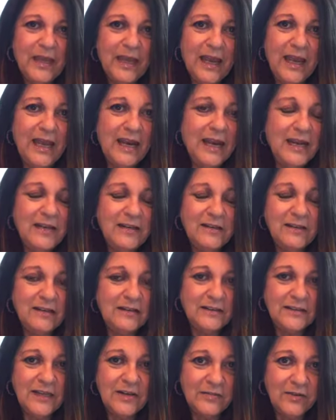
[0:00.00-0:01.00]
and I
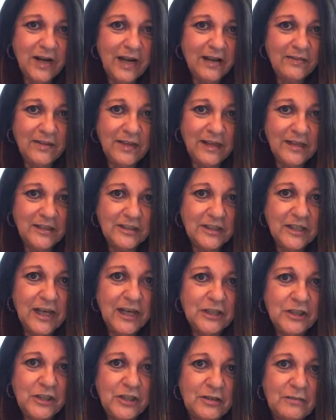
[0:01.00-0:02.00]
never had that
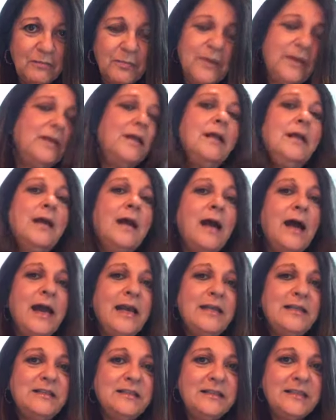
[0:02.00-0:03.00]
intention, but I
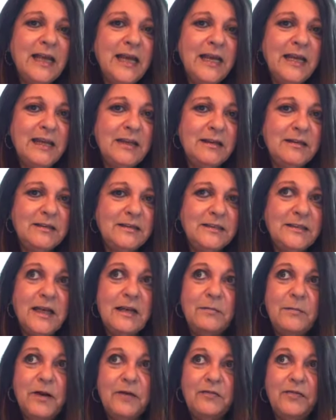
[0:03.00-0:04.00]
decided Stud
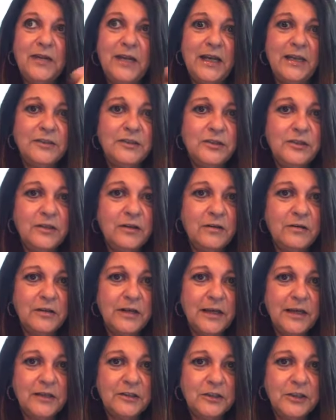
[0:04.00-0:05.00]
Muffin has to go
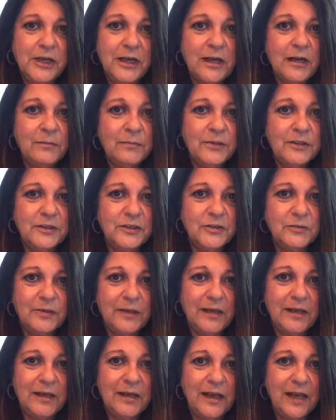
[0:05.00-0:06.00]
get a checkup this
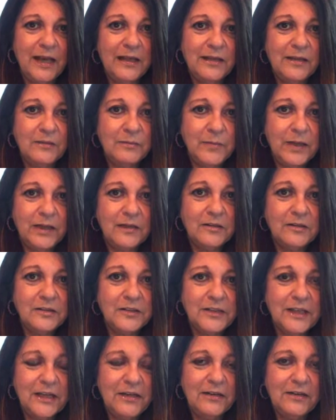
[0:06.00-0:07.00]
week at the medical
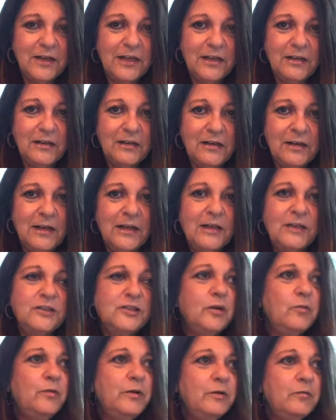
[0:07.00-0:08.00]
center here.
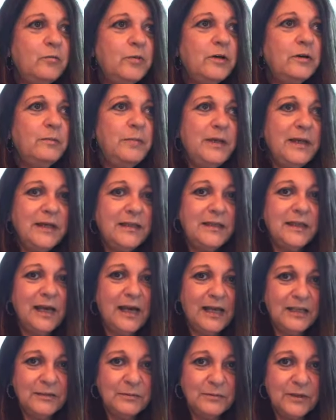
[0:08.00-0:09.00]
So we will be at the
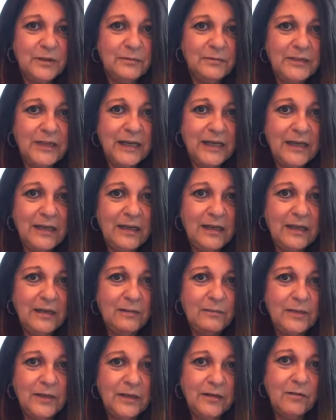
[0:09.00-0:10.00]
hospital. I'm taking
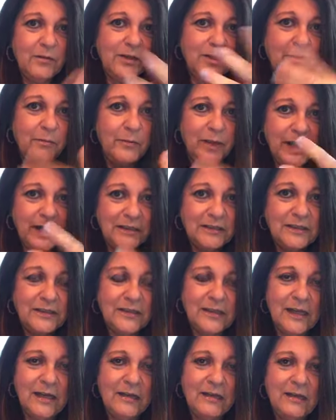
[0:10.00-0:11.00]
him there with our masks
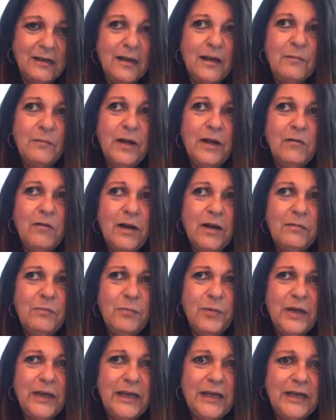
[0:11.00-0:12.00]
on. But I want to
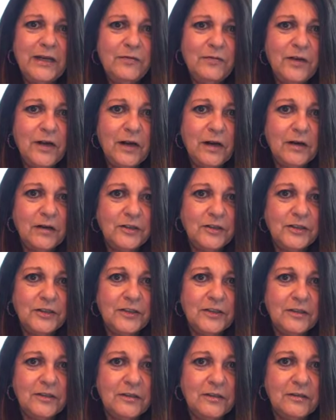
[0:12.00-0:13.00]
bring gift cards
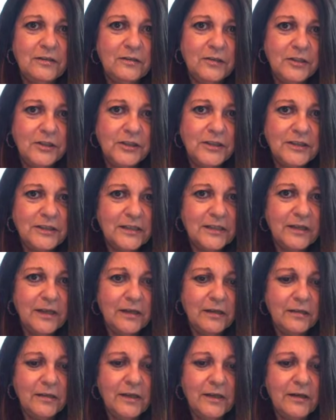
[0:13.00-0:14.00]
to the nurses and
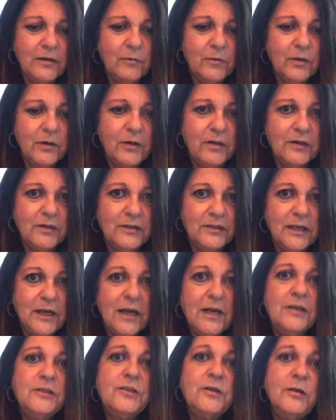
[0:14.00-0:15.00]
healthcare workers.
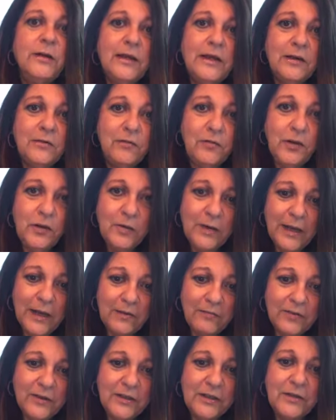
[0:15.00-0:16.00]
So if you
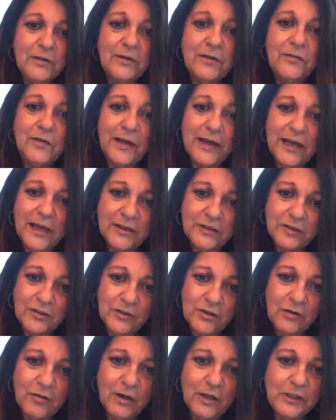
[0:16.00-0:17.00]
have it in you, and if I answer a
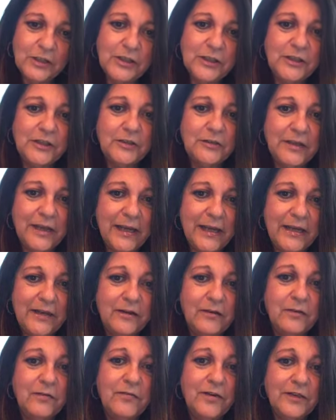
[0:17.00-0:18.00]
question and you like it,
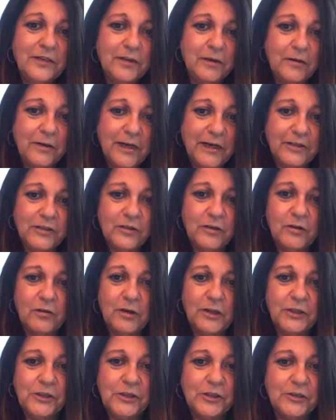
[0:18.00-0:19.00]
or if I don't answer a
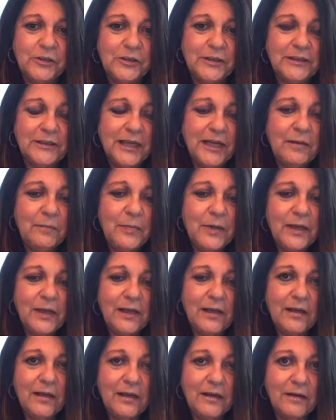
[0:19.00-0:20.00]
question, you just like
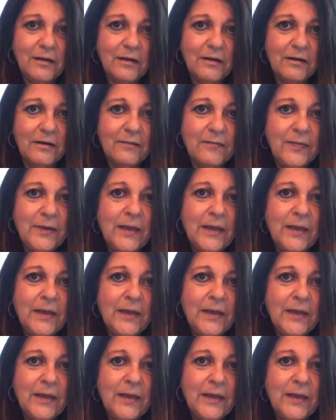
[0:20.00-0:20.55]
being here.